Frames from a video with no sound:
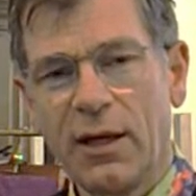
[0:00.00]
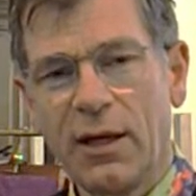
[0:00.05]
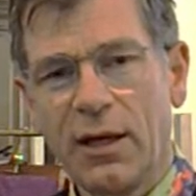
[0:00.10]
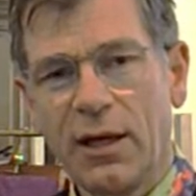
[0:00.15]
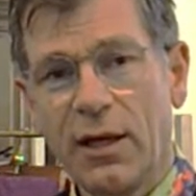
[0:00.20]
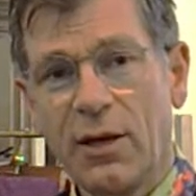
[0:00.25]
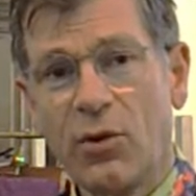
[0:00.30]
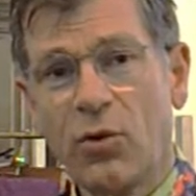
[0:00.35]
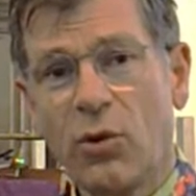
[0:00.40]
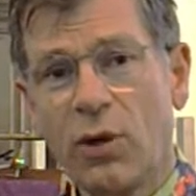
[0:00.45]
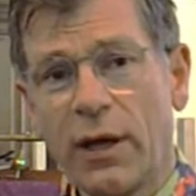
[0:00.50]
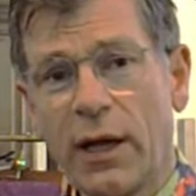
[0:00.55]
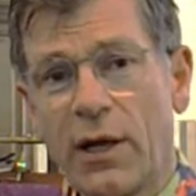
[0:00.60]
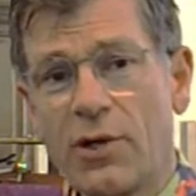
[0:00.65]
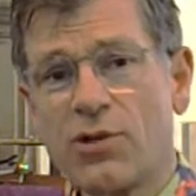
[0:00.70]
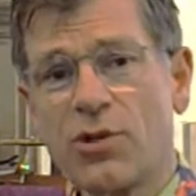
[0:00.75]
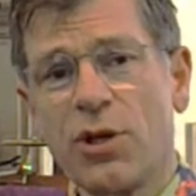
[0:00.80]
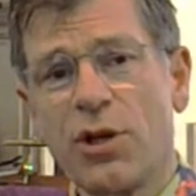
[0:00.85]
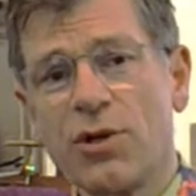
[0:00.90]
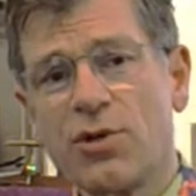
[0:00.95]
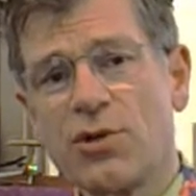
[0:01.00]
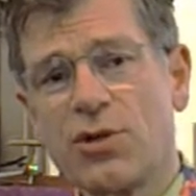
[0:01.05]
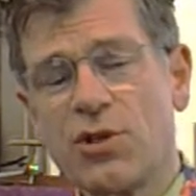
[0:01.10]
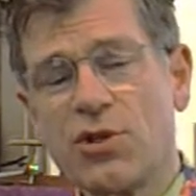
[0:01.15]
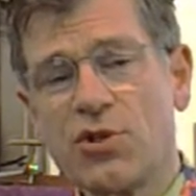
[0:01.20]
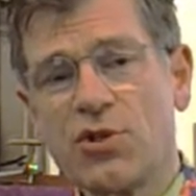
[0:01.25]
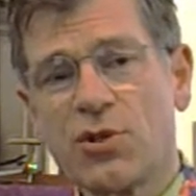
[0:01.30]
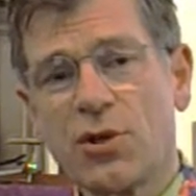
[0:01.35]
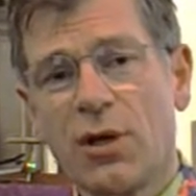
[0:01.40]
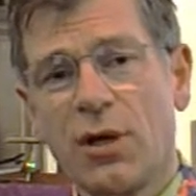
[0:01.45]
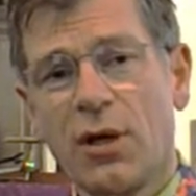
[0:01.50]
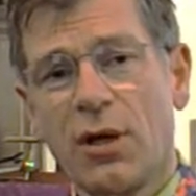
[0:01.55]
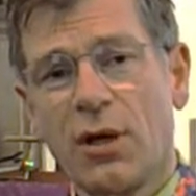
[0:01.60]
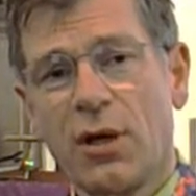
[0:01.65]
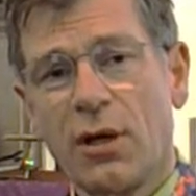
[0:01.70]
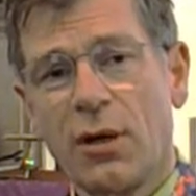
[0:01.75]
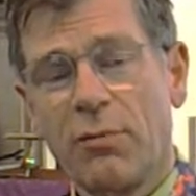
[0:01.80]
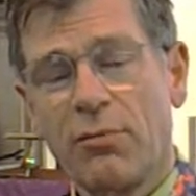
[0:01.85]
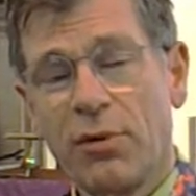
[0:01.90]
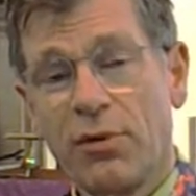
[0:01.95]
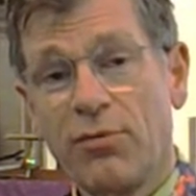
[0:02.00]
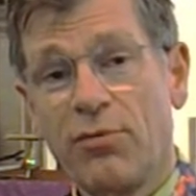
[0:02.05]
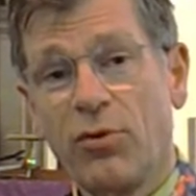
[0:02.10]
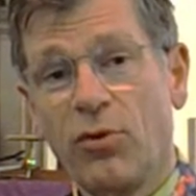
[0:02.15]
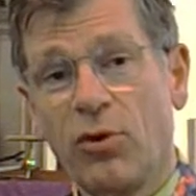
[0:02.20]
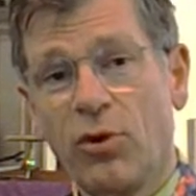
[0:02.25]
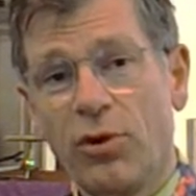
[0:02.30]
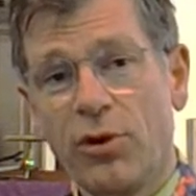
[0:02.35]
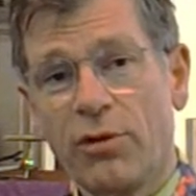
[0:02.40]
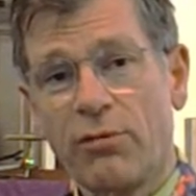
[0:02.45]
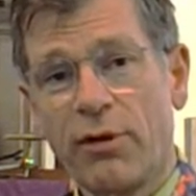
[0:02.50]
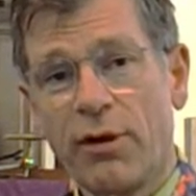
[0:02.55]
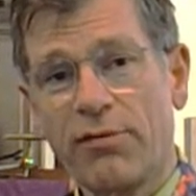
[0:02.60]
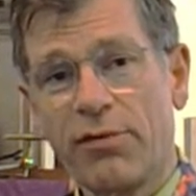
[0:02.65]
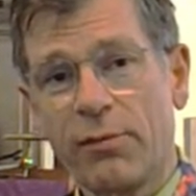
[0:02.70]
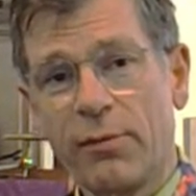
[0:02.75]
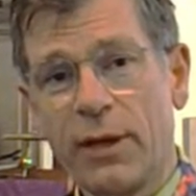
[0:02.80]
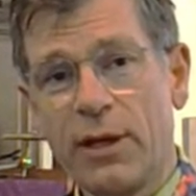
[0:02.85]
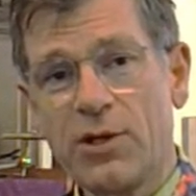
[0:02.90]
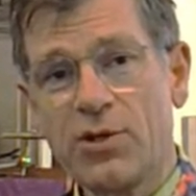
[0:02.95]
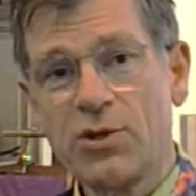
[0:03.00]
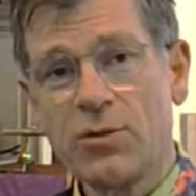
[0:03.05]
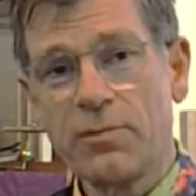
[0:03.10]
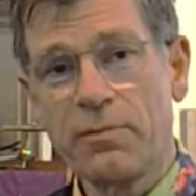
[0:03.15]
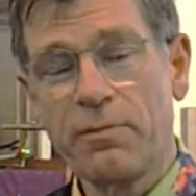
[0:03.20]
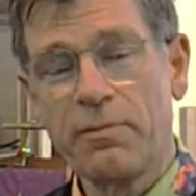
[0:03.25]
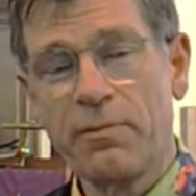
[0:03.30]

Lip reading: in all our churches before the Reformation.